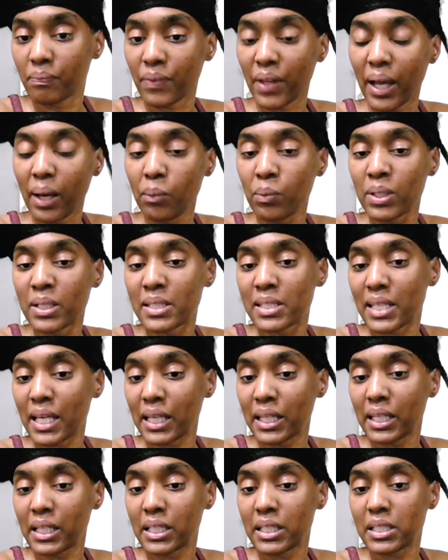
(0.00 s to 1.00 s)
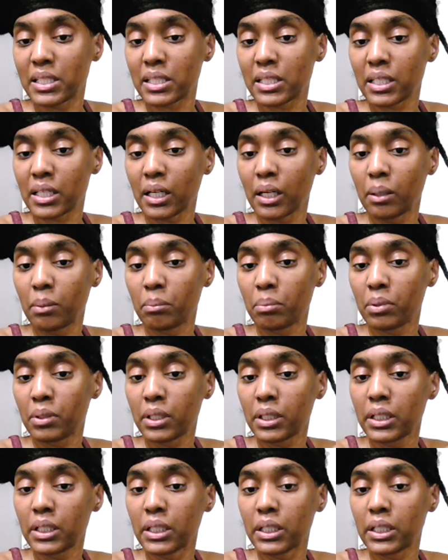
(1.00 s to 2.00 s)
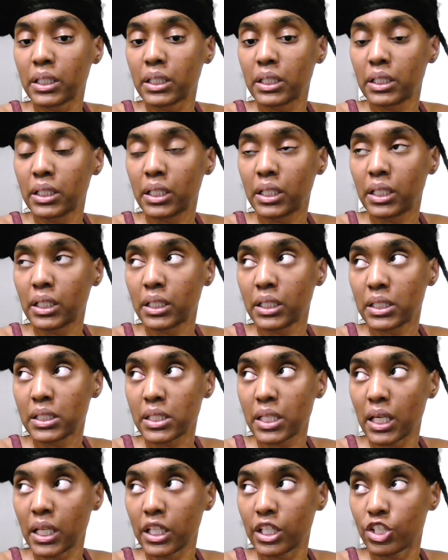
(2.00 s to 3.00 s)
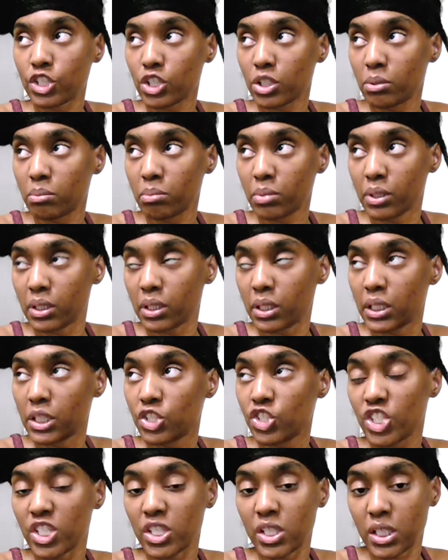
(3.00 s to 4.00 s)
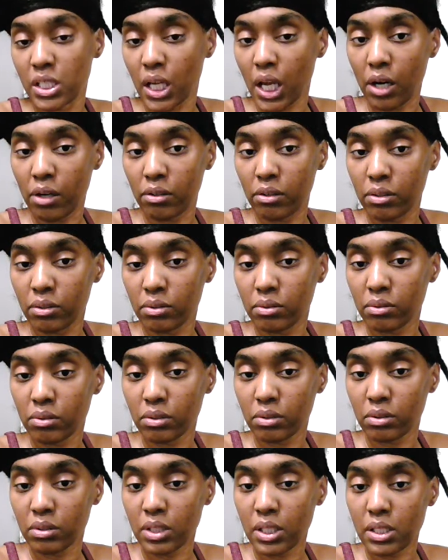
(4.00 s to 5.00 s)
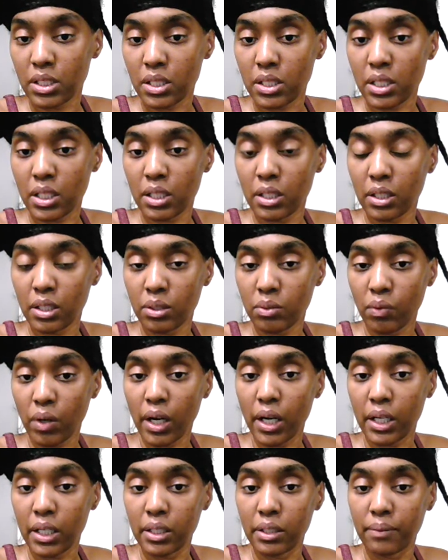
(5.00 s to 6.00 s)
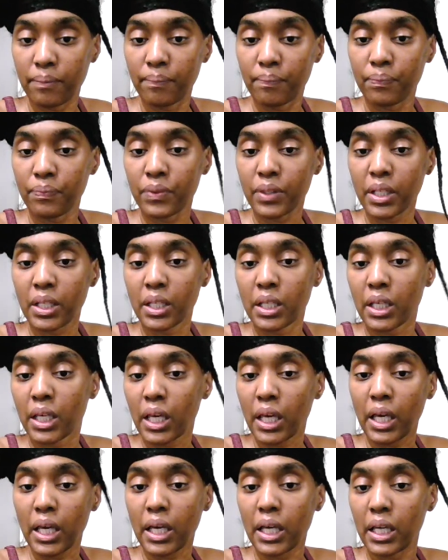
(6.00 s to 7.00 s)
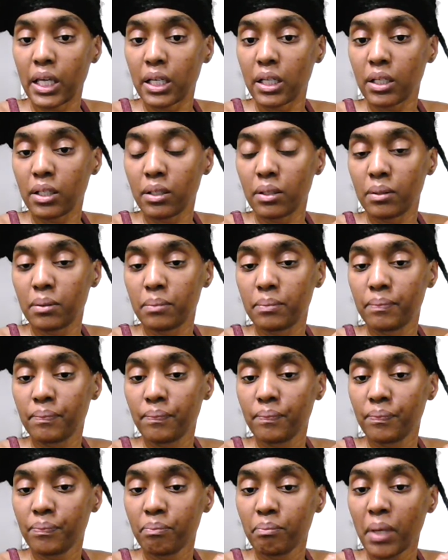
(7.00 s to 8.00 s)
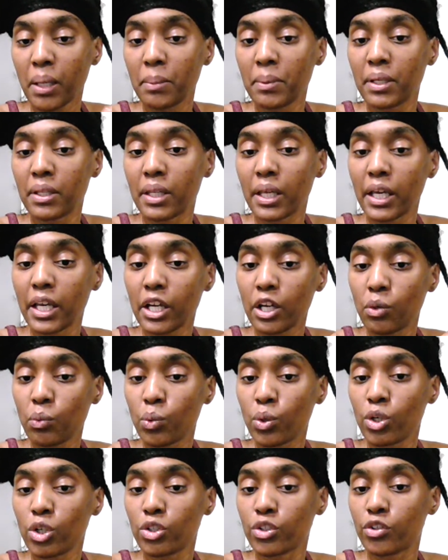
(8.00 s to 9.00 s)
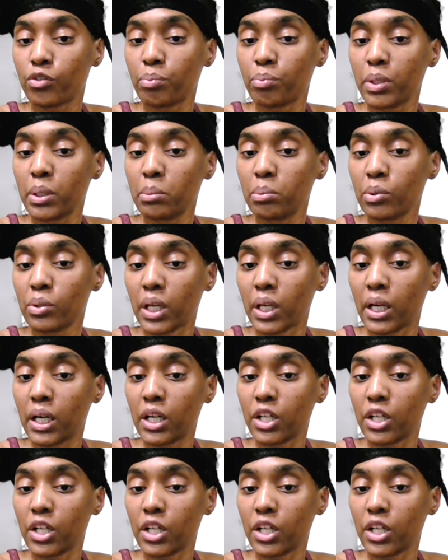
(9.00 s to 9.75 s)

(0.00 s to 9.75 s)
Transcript: I wouldn't say that it's completely unintelligent, but it's just not necessarily right. And maybe in the hair world of people that